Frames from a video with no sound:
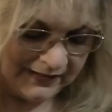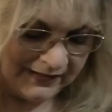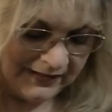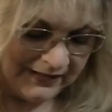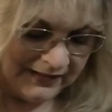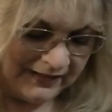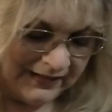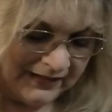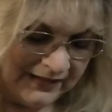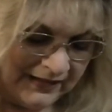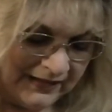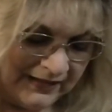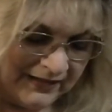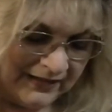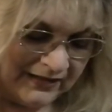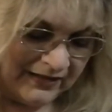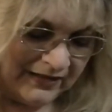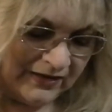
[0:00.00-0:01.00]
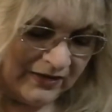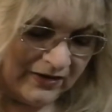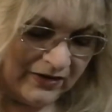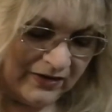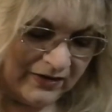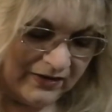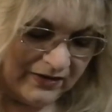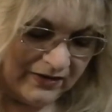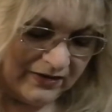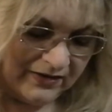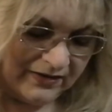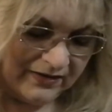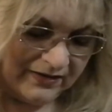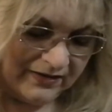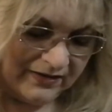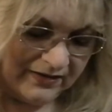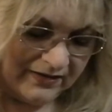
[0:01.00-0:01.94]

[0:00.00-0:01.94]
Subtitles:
Nothing is said.